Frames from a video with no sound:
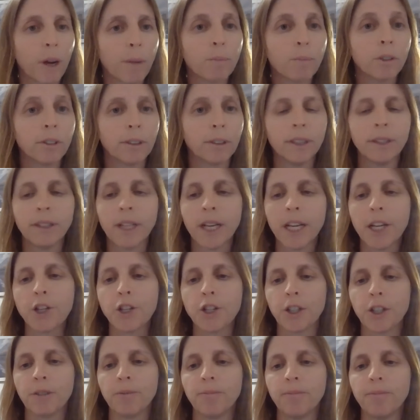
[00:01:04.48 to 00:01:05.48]

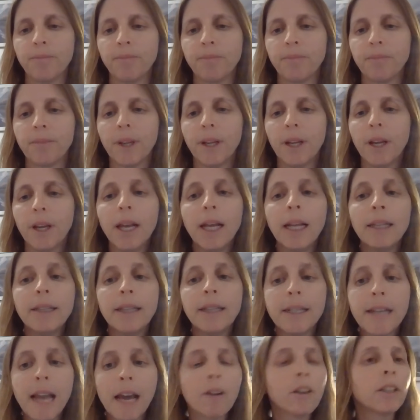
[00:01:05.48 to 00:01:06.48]
representation.
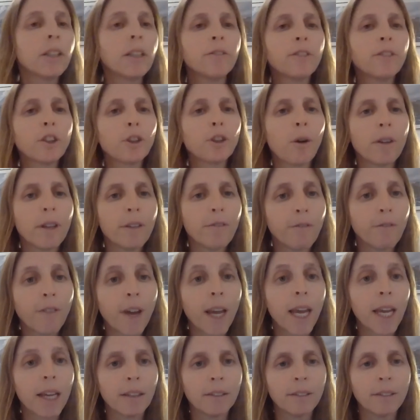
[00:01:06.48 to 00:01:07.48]
The narrative story
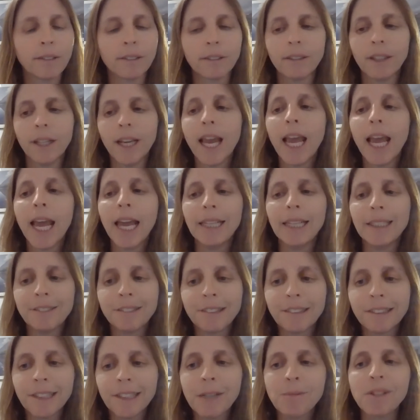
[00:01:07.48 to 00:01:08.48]
fails, and it
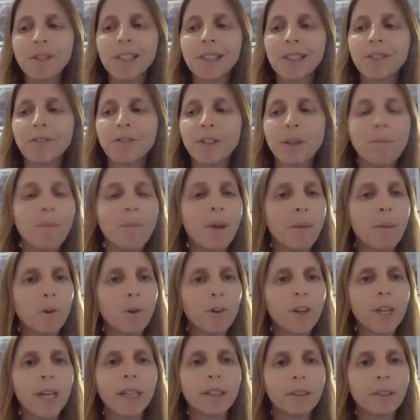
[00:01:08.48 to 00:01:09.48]
seems as if the
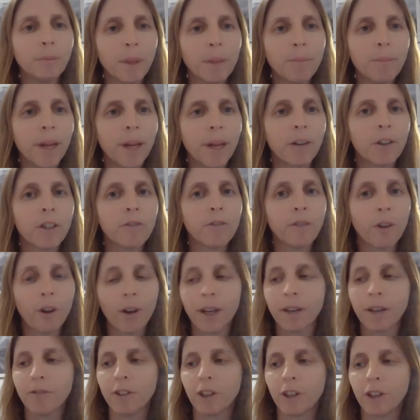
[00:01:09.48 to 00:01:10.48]
memory has been buried
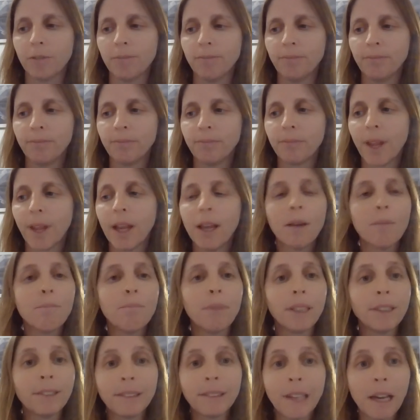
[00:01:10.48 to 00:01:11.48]
forever.
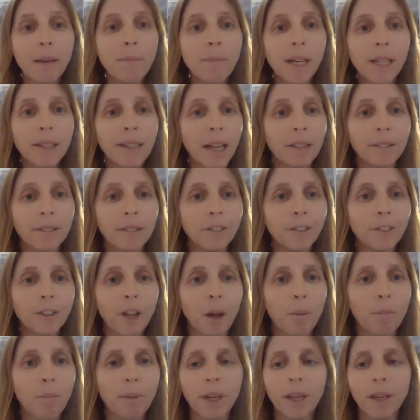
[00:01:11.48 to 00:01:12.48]
But Semel doesn't
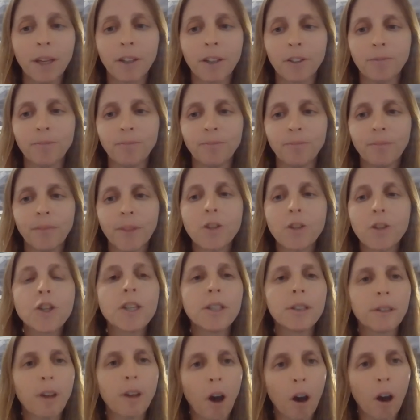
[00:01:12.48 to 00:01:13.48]
stop here.
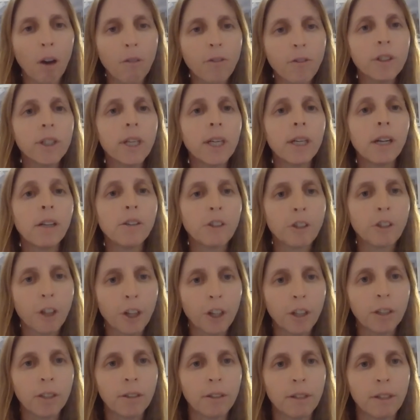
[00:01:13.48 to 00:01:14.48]
She's offering an
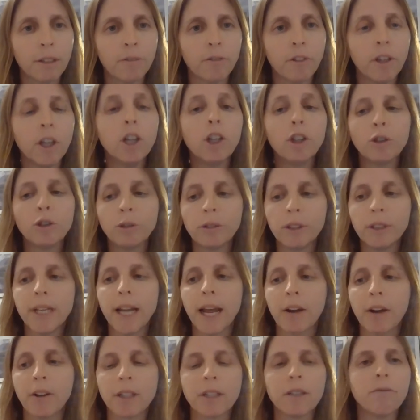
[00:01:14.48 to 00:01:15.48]
alternative to the
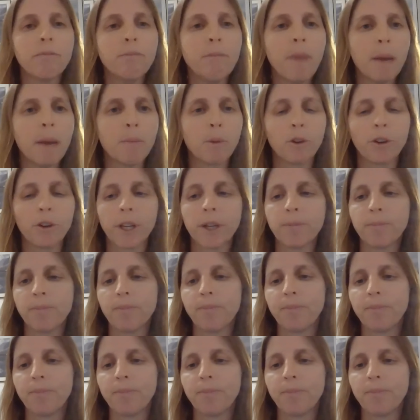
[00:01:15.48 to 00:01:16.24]
narrative memory.